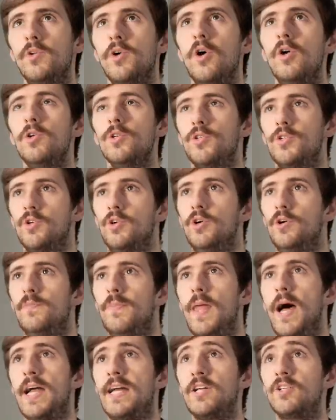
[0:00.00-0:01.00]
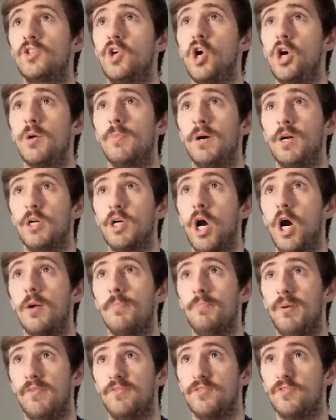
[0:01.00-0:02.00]
also, I can talk about
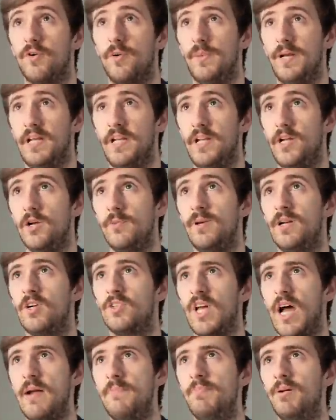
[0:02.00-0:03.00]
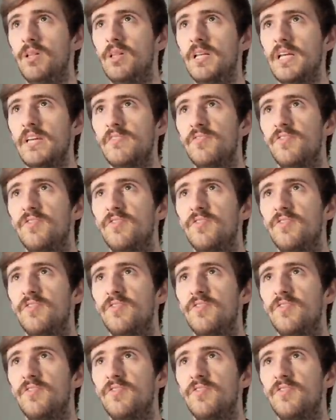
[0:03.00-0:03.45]
kart buffs for a minute here, because I believe